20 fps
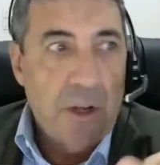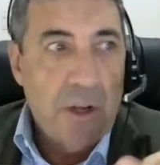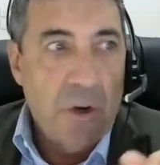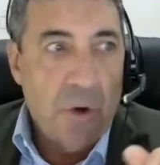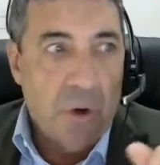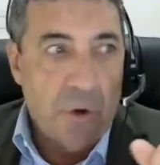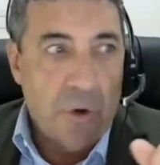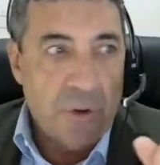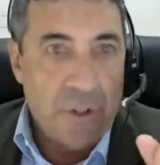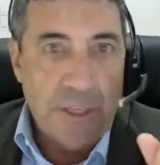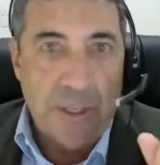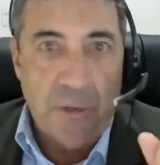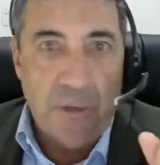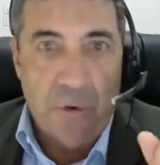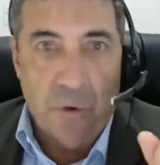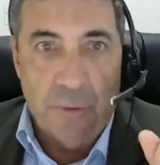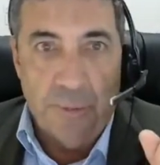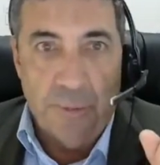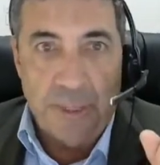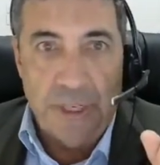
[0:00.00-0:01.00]
lodging
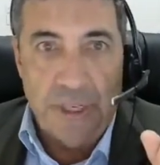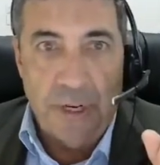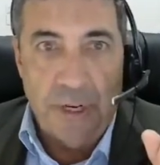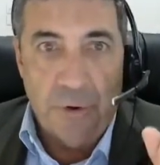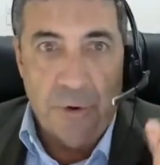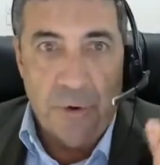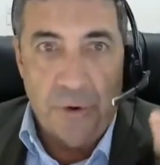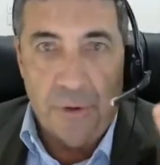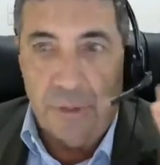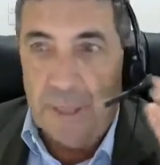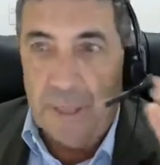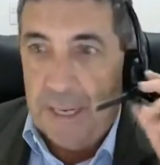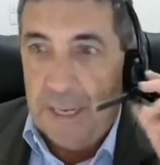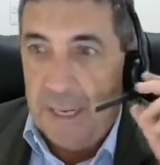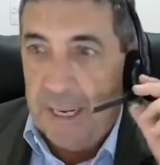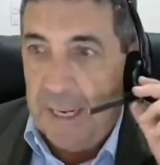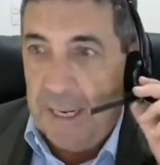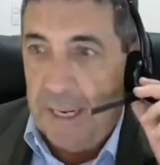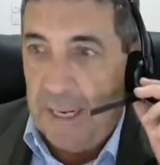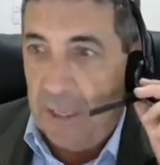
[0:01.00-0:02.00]
your material
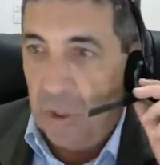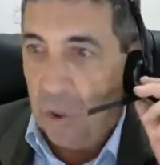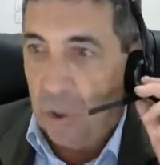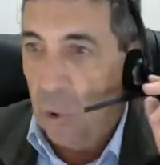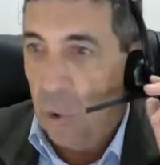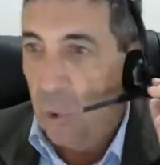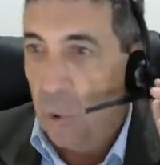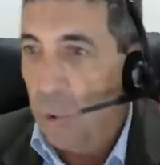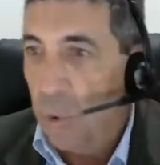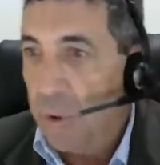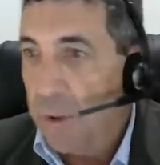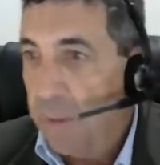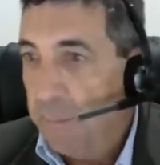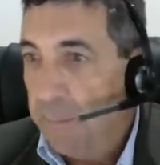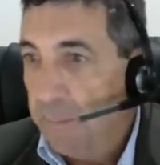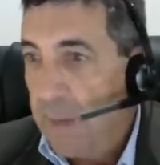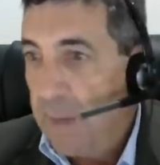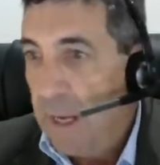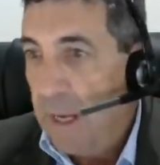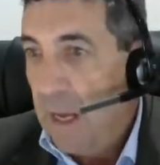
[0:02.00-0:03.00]
in court.
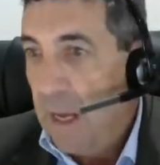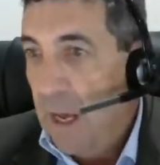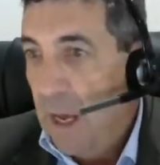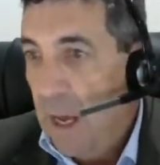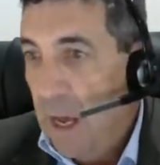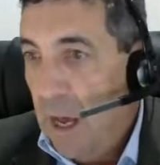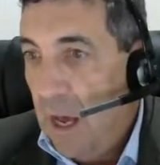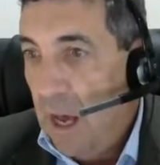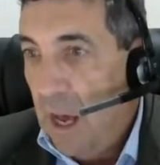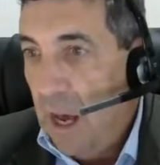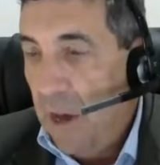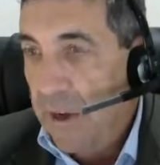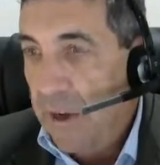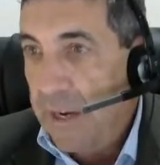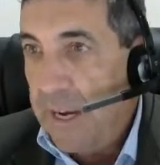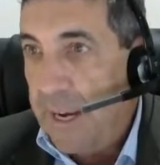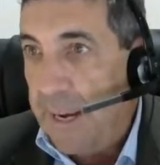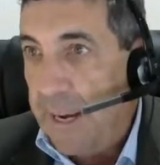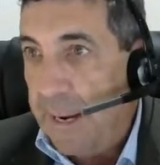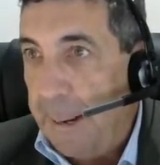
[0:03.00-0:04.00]

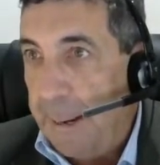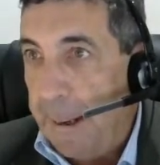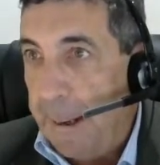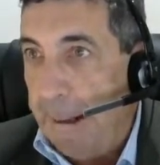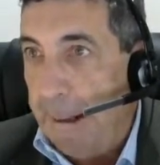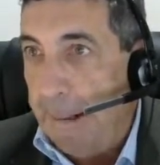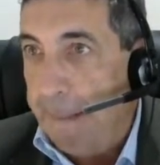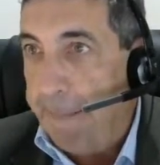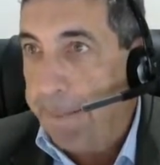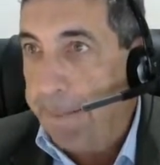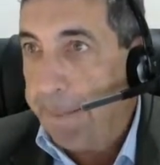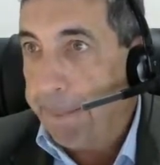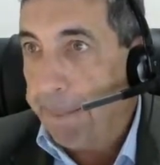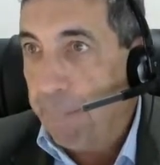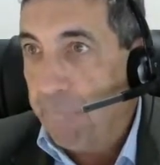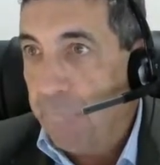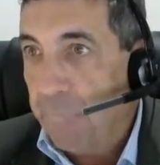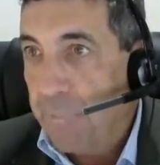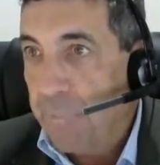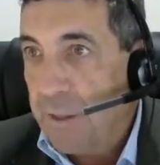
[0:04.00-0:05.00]
Okay,
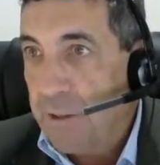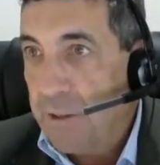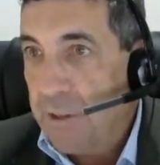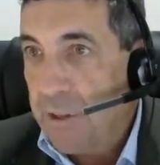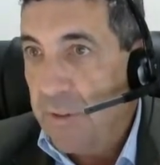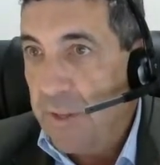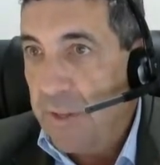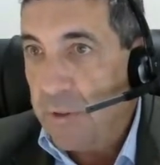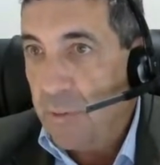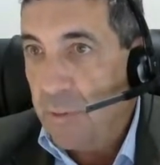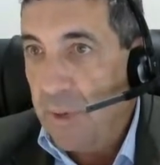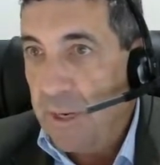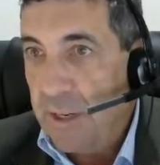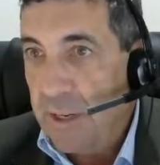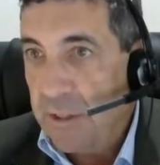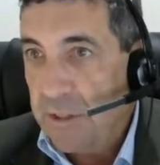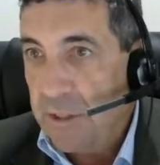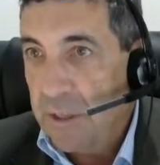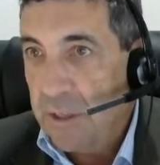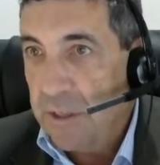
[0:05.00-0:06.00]
so that's really
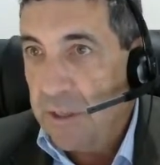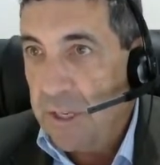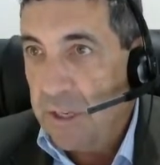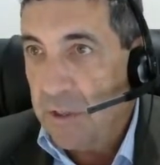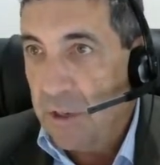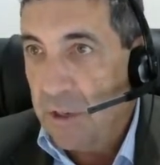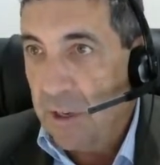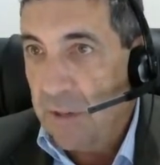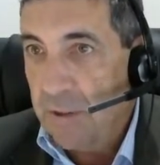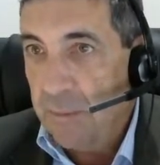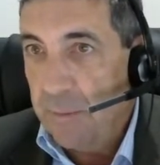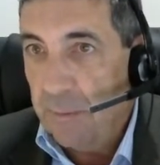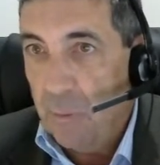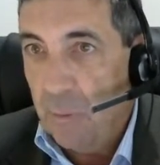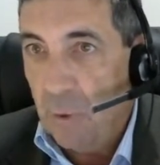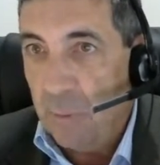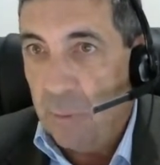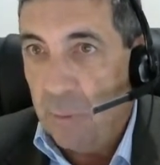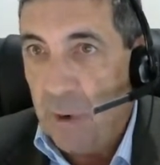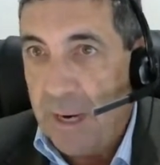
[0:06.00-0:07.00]
essentially the
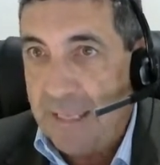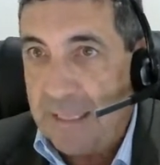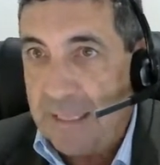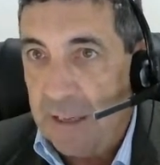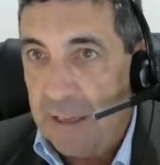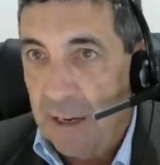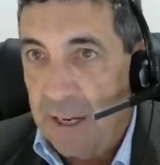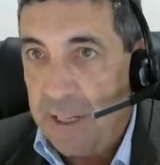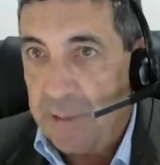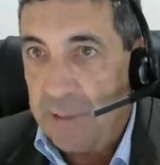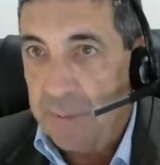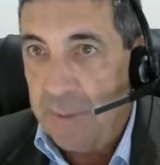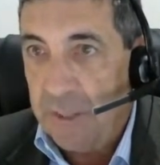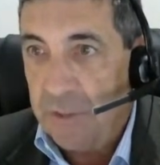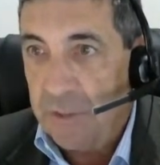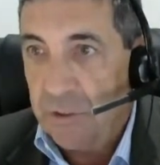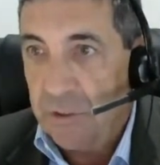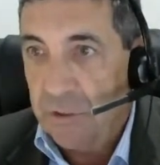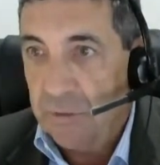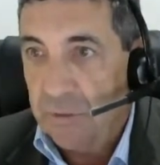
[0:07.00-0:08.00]
more practical
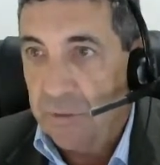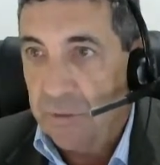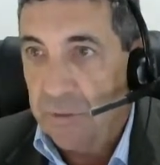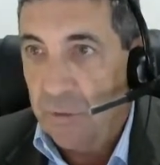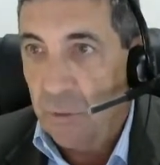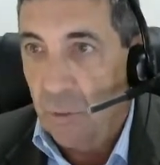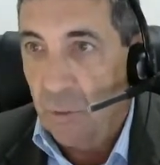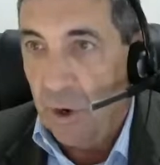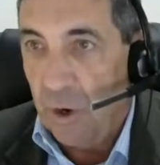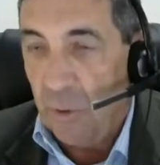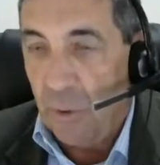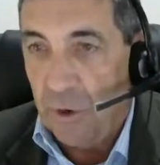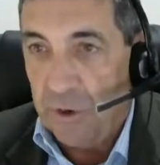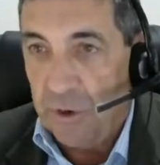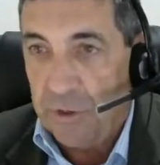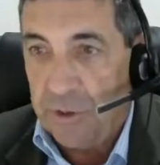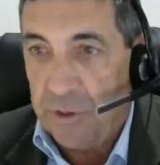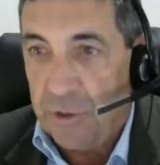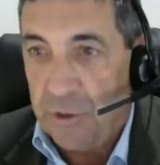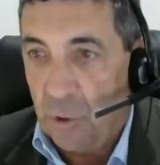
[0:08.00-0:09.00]
aspects of what I
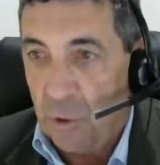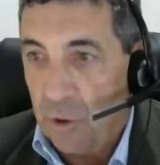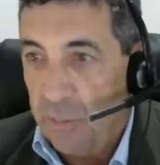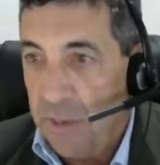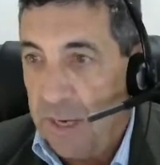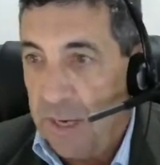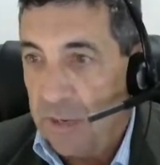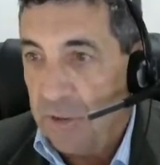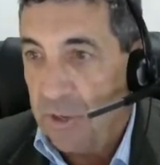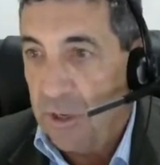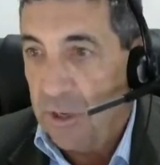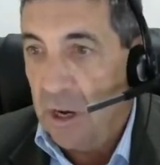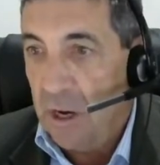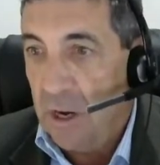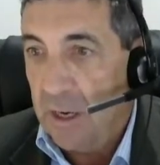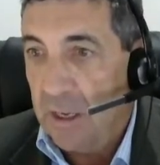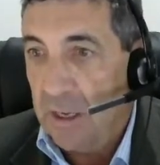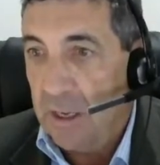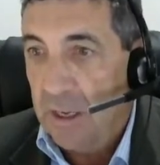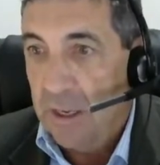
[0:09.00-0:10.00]
wanted to talk about
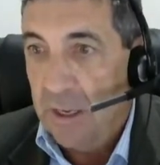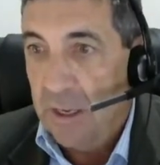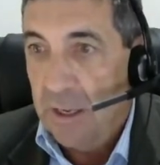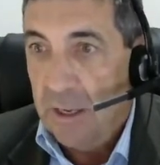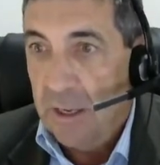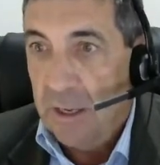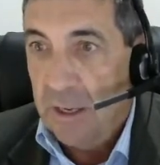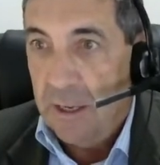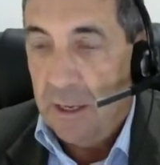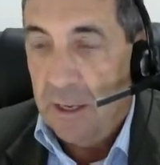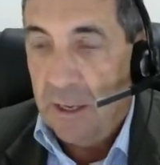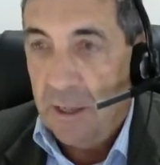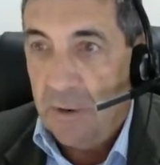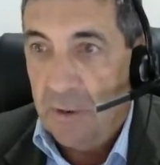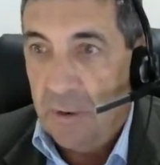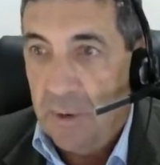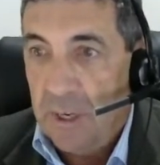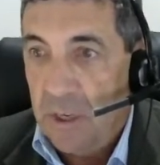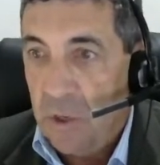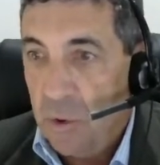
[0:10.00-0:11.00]
tonight. Are
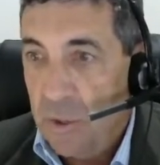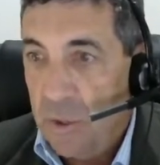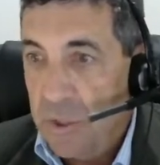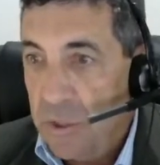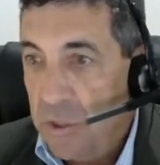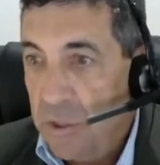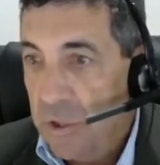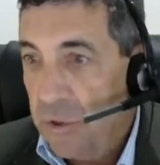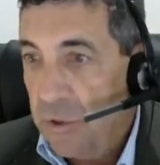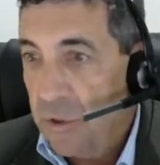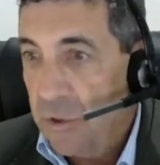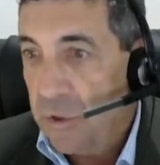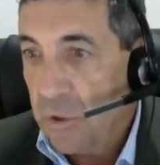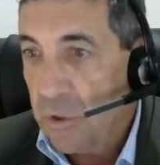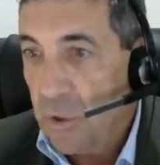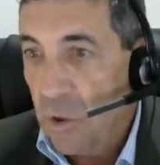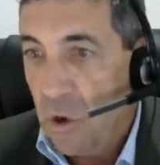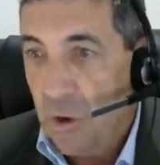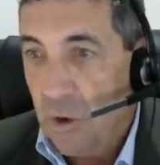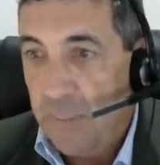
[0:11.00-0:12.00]
there any questions or
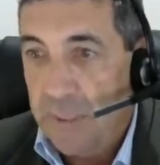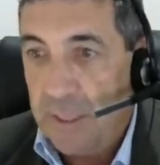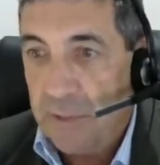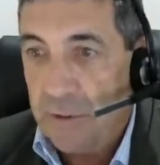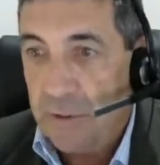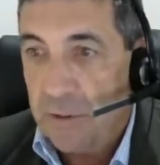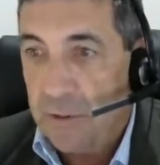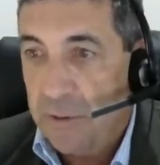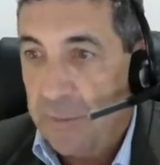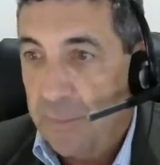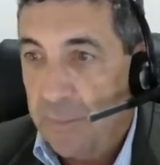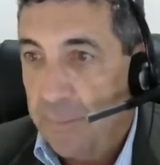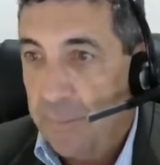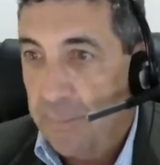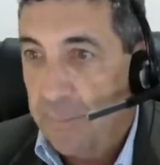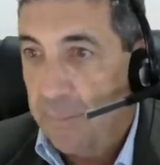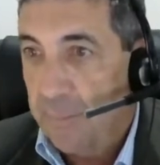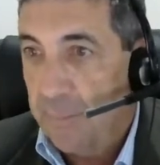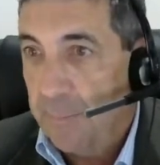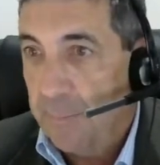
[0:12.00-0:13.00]
comments?
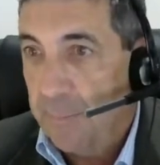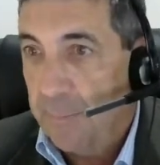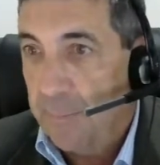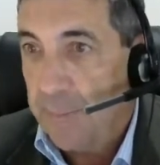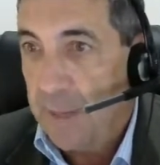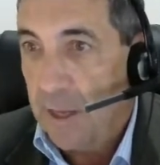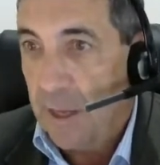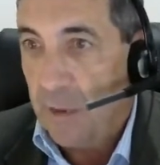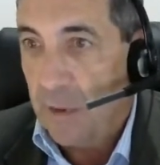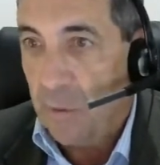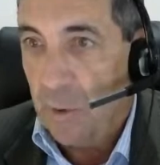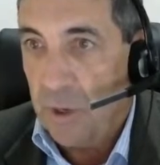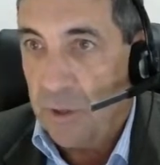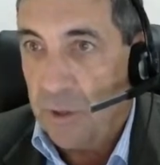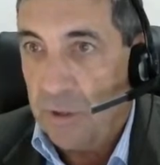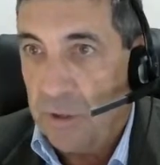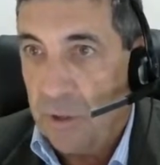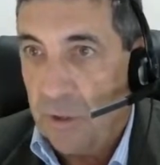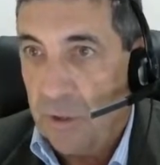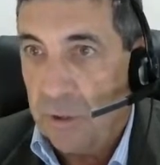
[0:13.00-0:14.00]

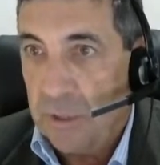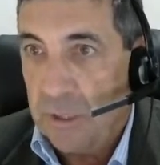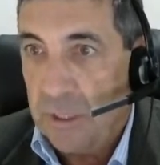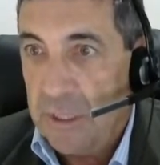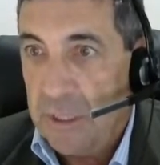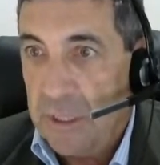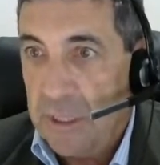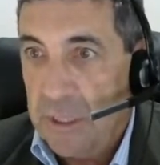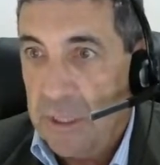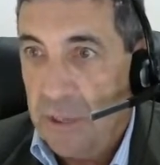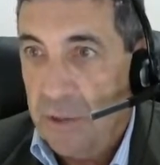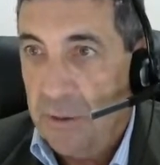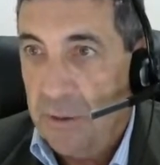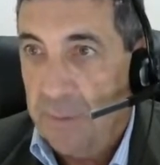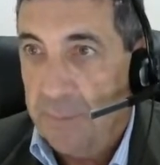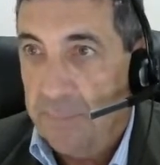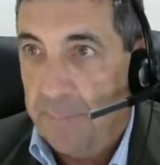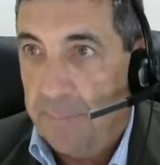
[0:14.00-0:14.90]
Otherwise, I'll continue.